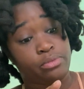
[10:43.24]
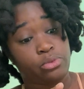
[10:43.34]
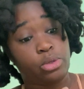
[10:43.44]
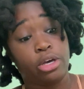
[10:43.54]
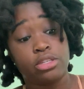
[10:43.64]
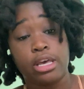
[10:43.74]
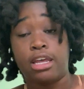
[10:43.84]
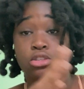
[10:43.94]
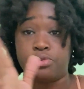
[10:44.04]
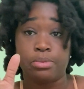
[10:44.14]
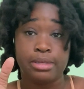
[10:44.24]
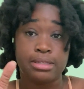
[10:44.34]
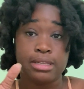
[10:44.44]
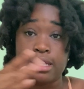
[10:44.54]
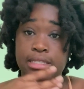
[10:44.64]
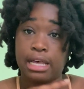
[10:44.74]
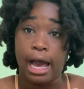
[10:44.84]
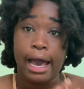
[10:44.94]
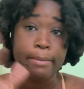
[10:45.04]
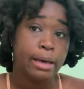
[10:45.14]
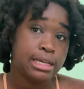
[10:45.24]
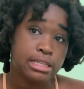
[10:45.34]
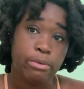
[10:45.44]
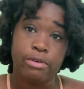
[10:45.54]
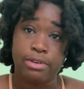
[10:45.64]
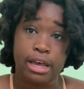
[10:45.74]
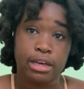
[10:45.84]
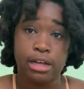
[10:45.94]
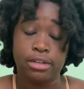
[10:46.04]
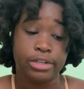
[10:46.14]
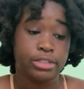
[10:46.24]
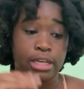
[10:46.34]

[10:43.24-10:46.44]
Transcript: We also had a swimming test. I passed out with flying colors.